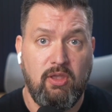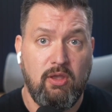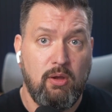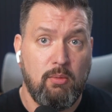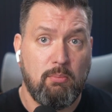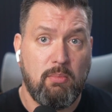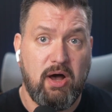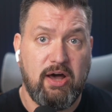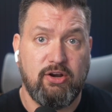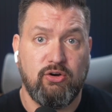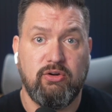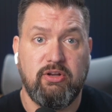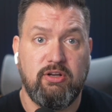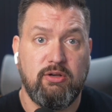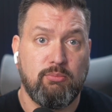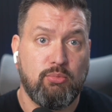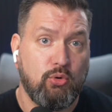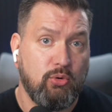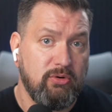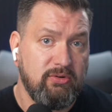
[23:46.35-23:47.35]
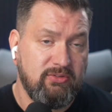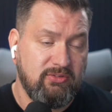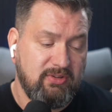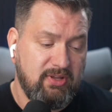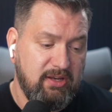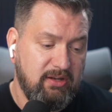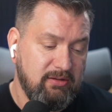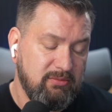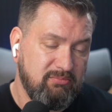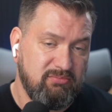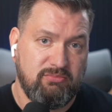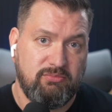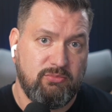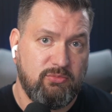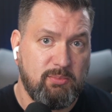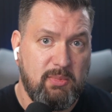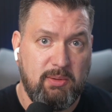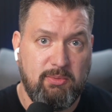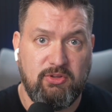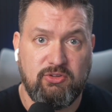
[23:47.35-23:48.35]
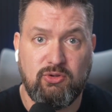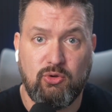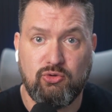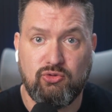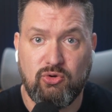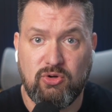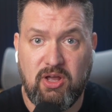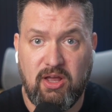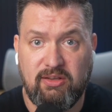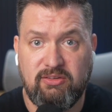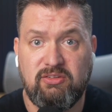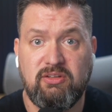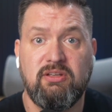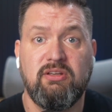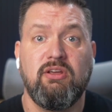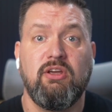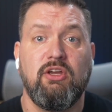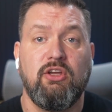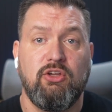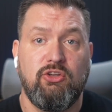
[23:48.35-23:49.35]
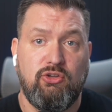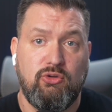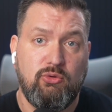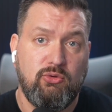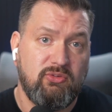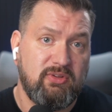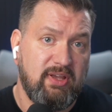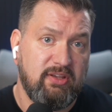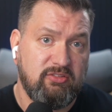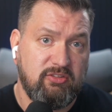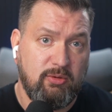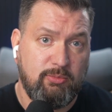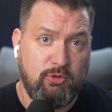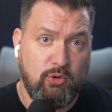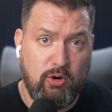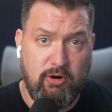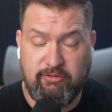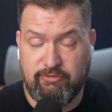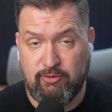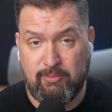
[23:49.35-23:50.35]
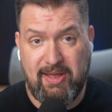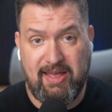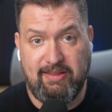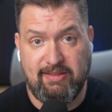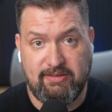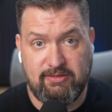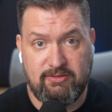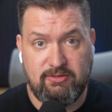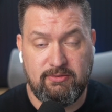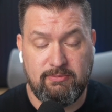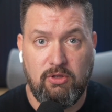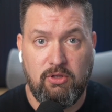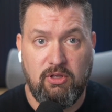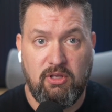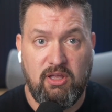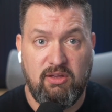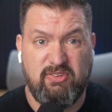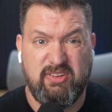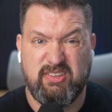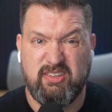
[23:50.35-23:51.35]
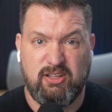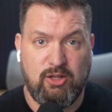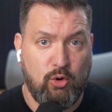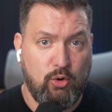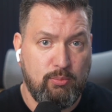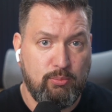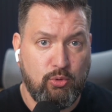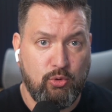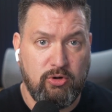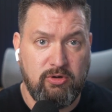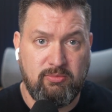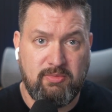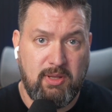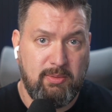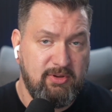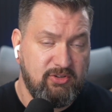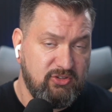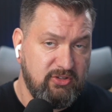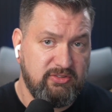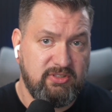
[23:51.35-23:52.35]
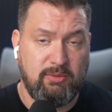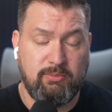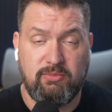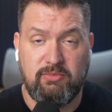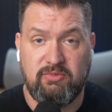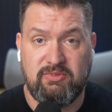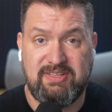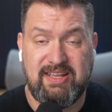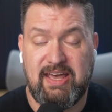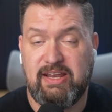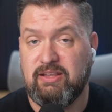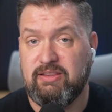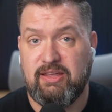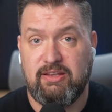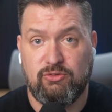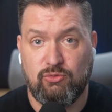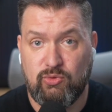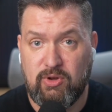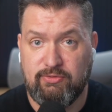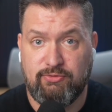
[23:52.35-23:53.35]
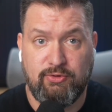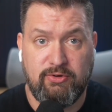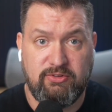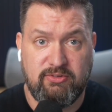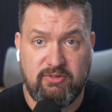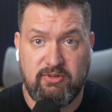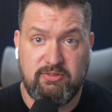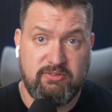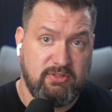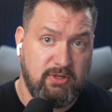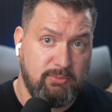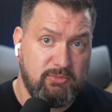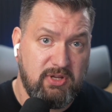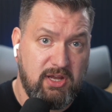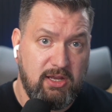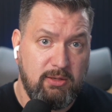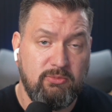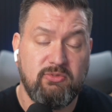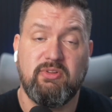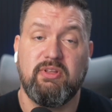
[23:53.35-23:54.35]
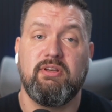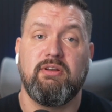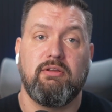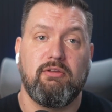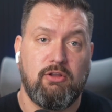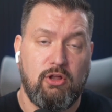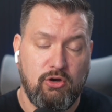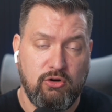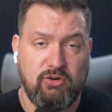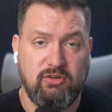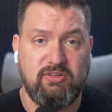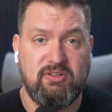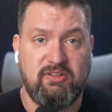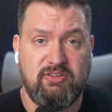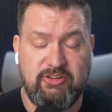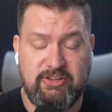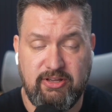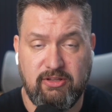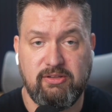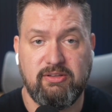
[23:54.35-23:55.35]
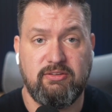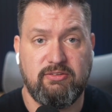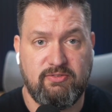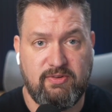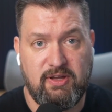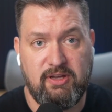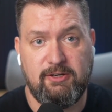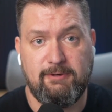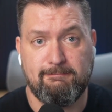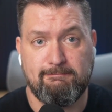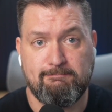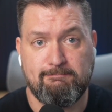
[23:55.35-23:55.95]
Moderate importance, like maybe social content, use SWR for balance. If it's low important, maybe it's just some data that's referenced sometimes, then longer TTL is fine.